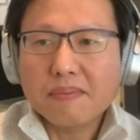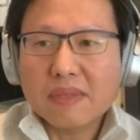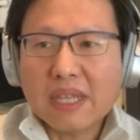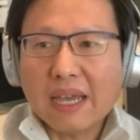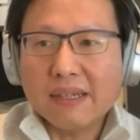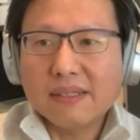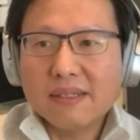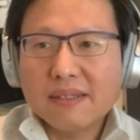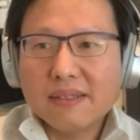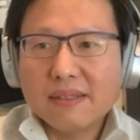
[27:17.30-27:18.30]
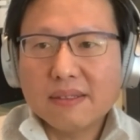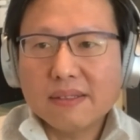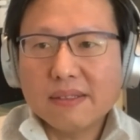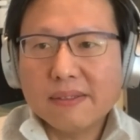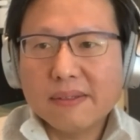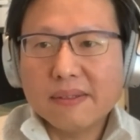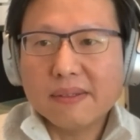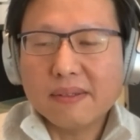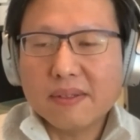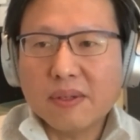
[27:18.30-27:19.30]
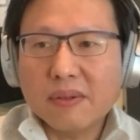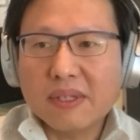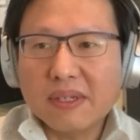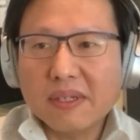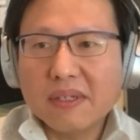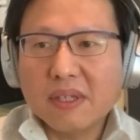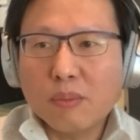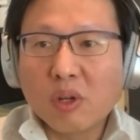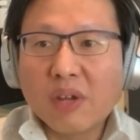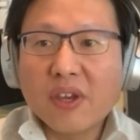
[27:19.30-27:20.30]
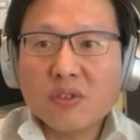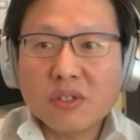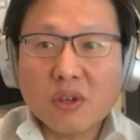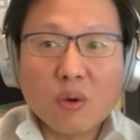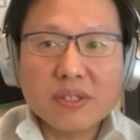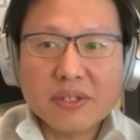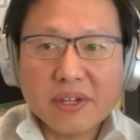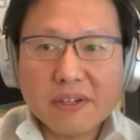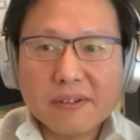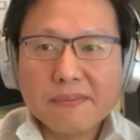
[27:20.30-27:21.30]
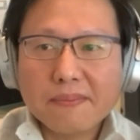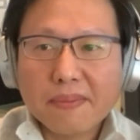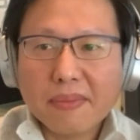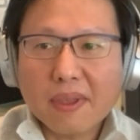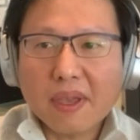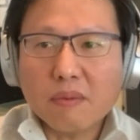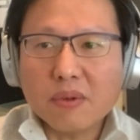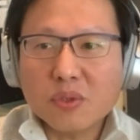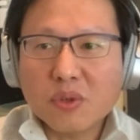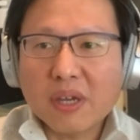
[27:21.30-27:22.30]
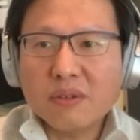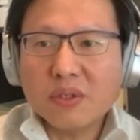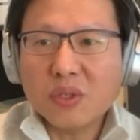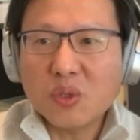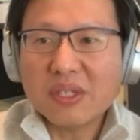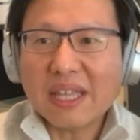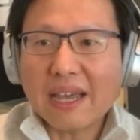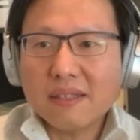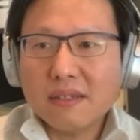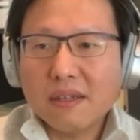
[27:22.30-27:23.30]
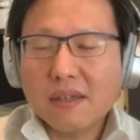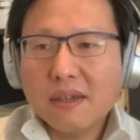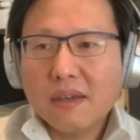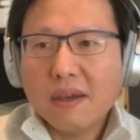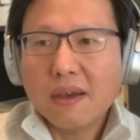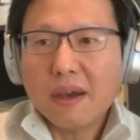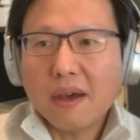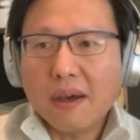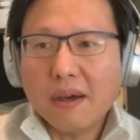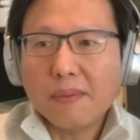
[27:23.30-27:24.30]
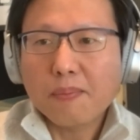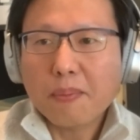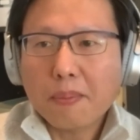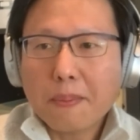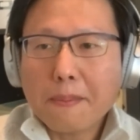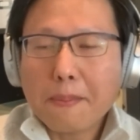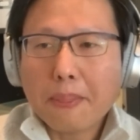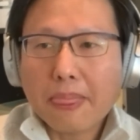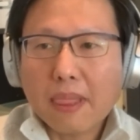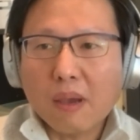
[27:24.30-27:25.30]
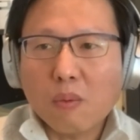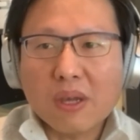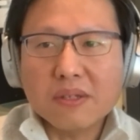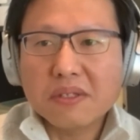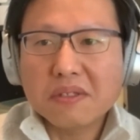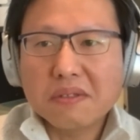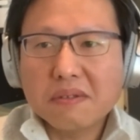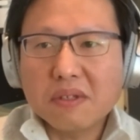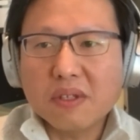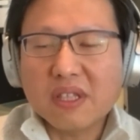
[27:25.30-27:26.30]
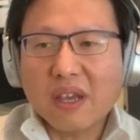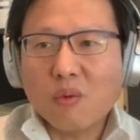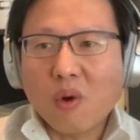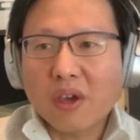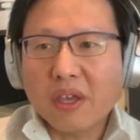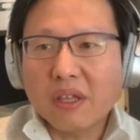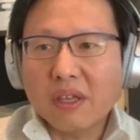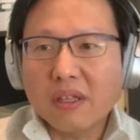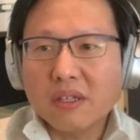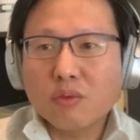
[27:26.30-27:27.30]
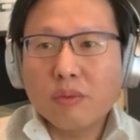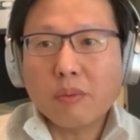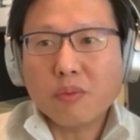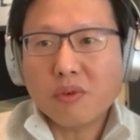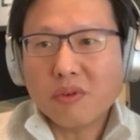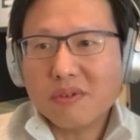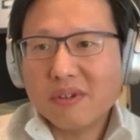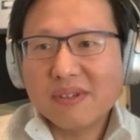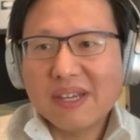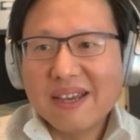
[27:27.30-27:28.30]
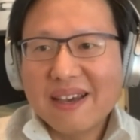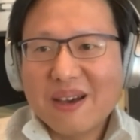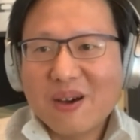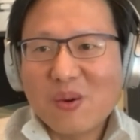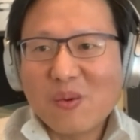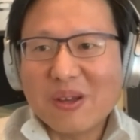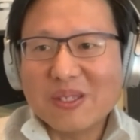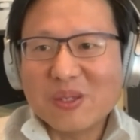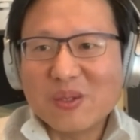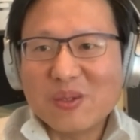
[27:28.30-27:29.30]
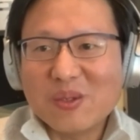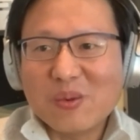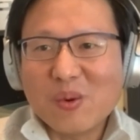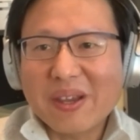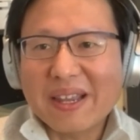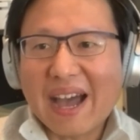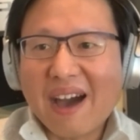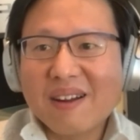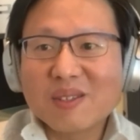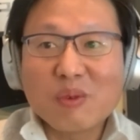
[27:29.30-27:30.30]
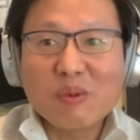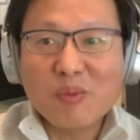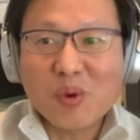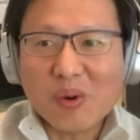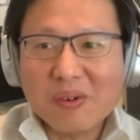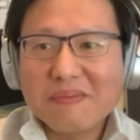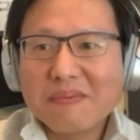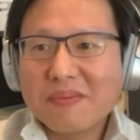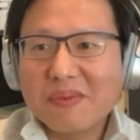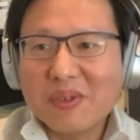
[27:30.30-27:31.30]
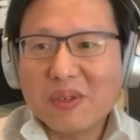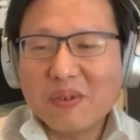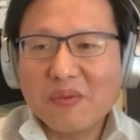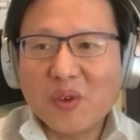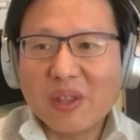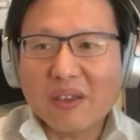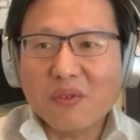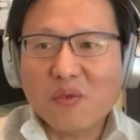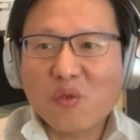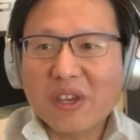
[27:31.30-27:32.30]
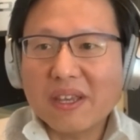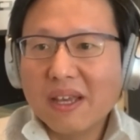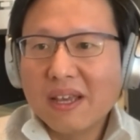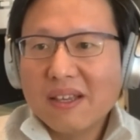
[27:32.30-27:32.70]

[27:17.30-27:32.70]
That the motivation is always there, and we try to use that. And once it's like walking in a swimming pool. Once you're walking out of the swimming pool, you feel like you're free.